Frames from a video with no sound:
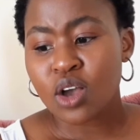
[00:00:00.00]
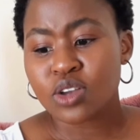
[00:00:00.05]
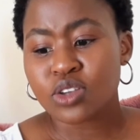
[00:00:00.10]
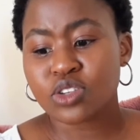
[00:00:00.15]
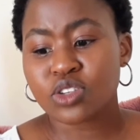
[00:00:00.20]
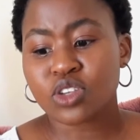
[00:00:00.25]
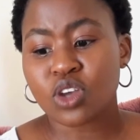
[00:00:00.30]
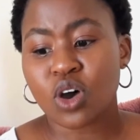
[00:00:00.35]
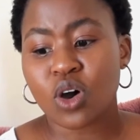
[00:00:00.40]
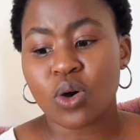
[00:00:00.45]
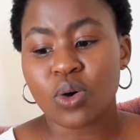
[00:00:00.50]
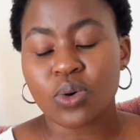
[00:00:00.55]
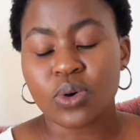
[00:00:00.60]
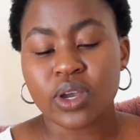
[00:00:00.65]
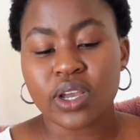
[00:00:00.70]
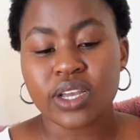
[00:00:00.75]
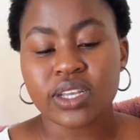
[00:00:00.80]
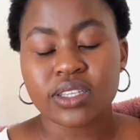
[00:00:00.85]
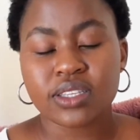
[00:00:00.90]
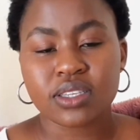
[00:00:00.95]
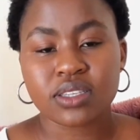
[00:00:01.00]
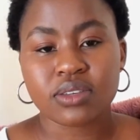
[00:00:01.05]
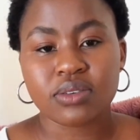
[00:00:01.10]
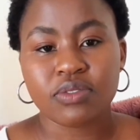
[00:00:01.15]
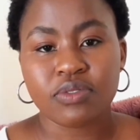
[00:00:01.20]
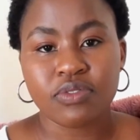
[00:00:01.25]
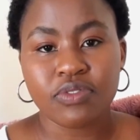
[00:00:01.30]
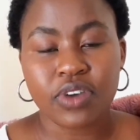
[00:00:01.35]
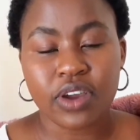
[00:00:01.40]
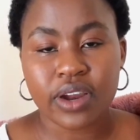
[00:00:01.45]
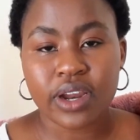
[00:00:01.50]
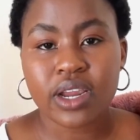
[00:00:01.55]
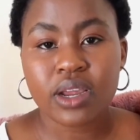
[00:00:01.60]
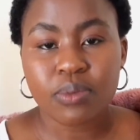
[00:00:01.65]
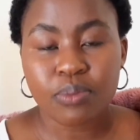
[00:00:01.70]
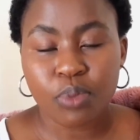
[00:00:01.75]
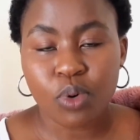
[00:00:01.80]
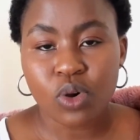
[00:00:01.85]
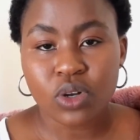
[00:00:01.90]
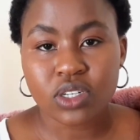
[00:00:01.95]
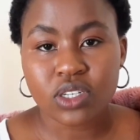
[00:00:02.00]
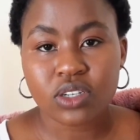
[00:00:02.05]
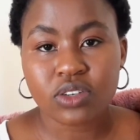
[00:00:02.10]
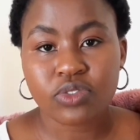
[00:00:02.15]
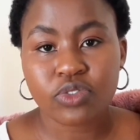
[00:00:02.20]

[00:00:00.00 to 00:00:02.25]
So it's very important